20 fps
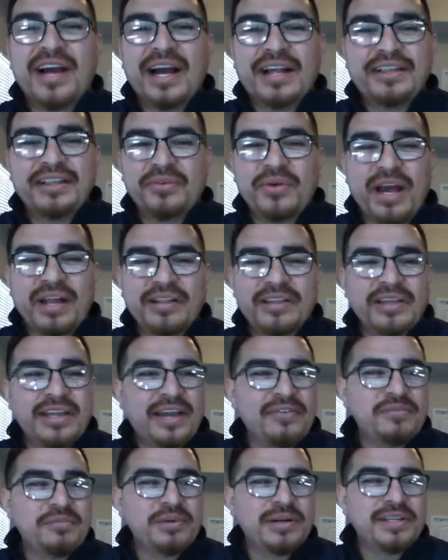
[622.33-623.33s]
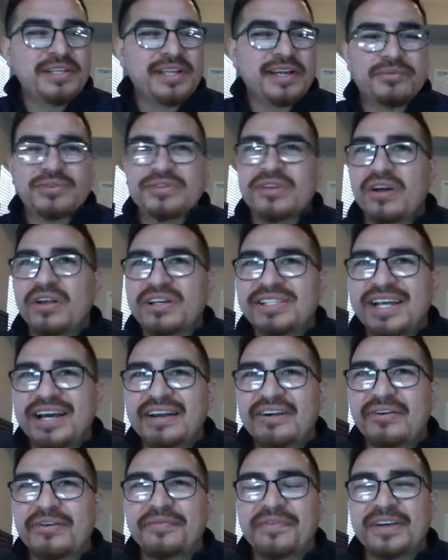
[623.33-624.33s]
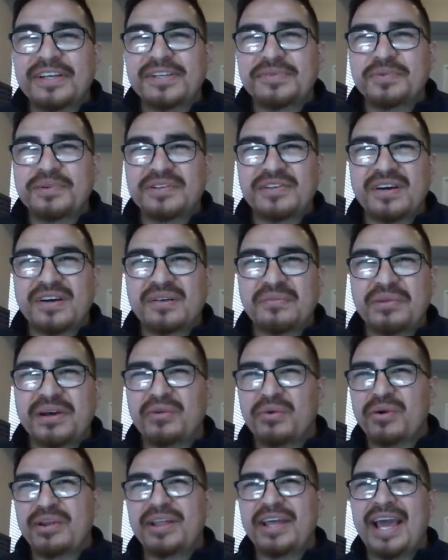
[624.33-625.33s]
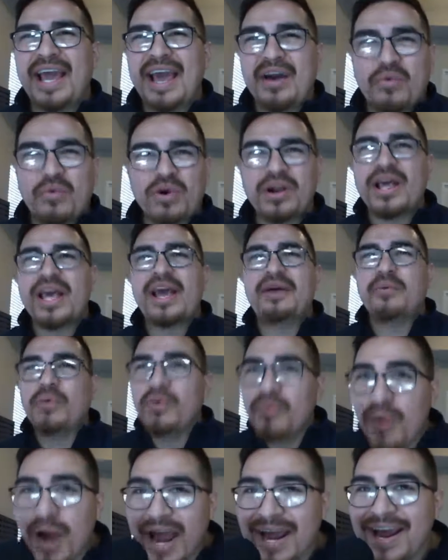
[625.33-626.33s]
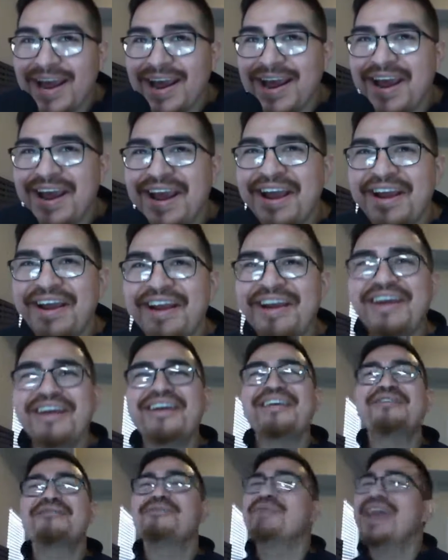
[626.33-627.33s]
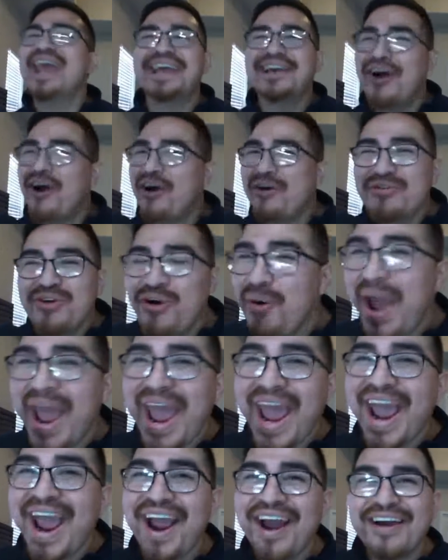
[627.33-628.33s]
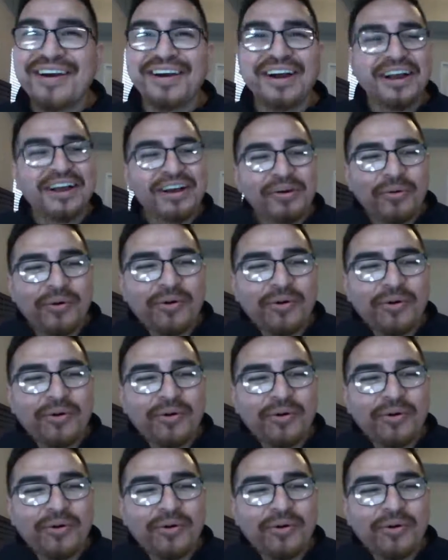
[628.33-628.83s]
I think everybody that was all excited on Facebook talking about where they at. We're right here. We didn't go nowhere.